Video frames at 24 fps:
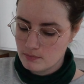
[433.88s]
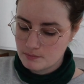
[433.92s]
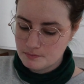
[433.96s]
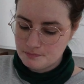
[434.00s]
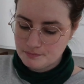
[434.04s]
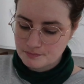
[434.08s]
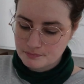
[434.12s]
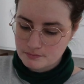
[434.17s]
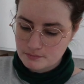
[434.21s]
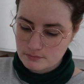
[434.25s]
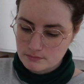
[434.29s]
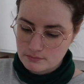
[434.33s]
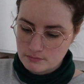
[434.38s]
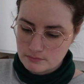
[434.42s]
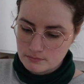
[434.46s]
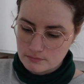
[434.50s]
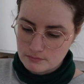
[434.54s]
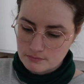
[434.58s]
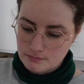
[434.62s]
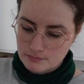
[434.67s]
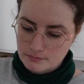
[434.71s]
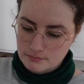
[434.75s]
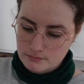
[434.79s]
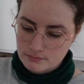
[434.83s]

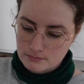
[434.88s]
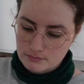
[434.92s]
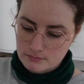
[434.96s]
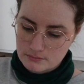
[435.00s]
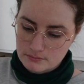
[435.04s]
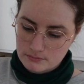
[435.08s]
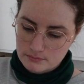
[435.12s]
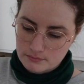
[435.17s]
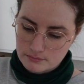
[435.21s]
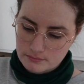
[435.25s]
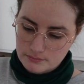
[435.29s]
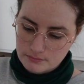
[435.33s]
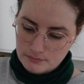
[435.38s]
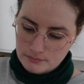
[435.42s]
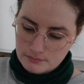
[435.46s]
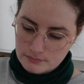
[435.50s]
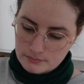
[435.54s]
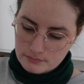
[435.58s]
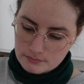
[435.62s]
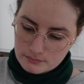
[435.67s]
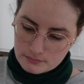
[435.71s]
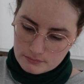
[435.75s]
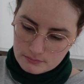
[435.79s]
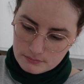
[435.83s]

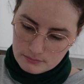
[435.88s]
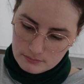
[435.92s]
(no one is talking)